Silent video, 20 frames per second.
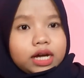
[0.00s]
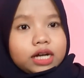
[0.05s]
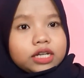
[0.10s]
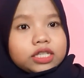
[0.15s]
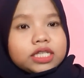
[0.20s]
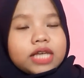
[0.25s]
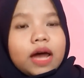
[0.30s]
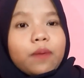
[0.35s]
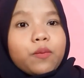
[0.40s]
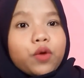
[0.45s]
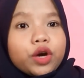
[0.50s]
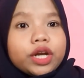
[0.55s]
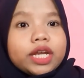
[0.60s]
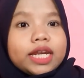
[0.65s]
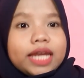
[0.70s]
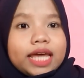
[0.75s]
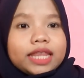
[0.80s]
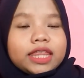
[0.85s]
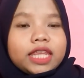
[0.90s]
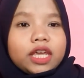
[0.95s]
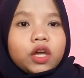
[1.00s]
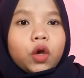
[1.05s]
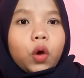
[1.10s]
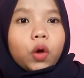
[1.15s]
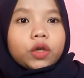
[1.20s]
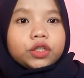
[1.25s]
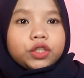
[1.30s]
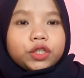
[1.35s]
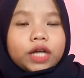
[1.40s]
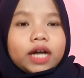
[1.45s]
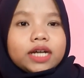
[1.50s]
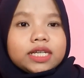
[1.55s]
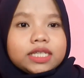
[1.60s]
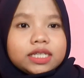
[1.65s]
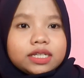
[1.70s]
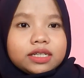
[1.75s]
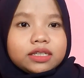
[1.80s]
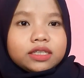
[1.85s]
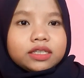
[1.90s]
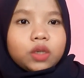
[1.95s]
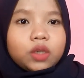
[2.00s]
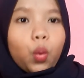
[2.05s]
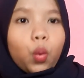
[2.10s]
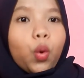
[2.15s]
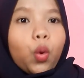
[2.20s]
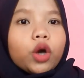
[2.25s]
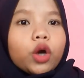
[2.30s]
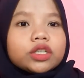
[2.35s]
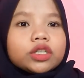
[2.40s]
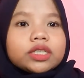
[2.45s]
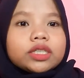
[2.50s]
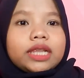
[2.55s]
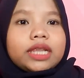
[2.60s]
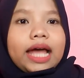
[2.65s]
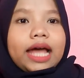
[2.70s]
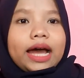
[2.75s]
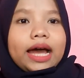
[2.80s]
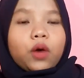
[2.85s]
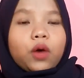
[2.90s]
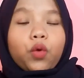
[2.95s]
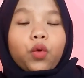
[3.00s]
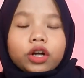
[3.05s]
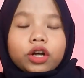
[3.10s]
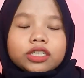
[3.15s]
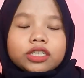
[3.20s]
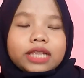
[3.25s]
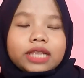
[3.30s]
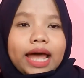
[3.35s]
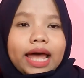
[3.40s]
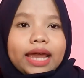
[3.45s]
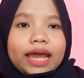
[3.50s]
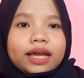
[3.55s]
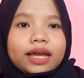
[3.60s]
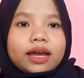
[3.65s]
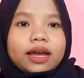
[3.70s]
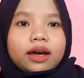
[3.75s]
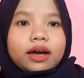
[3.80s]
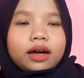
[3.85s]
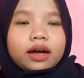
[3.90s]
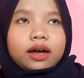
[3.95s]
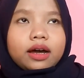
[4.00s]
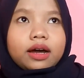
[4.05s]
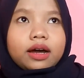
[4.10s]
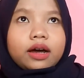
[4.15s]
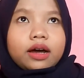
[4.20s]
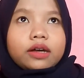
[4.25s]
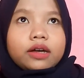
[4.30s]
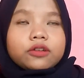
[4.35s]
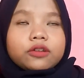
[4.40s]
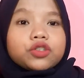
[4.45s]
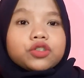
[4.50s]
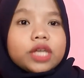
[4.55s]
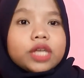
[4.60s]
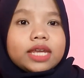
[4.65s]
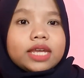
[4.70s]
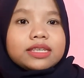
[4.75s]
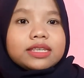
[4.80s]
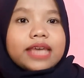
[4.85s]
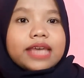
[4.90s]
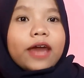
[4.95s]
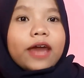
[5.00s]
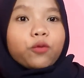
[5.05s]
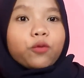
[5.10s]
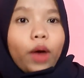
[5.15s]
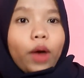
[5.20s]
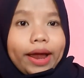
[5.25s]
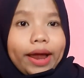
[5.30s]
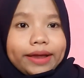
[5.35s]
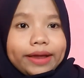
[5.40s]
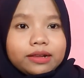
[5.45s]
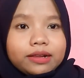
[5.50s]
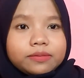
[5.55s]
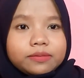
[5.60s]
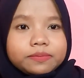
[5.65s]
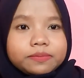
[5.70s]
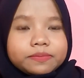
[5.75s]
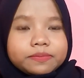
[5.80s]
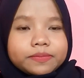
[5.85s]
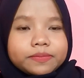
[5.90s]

a subordinating conjunction, words like since and while.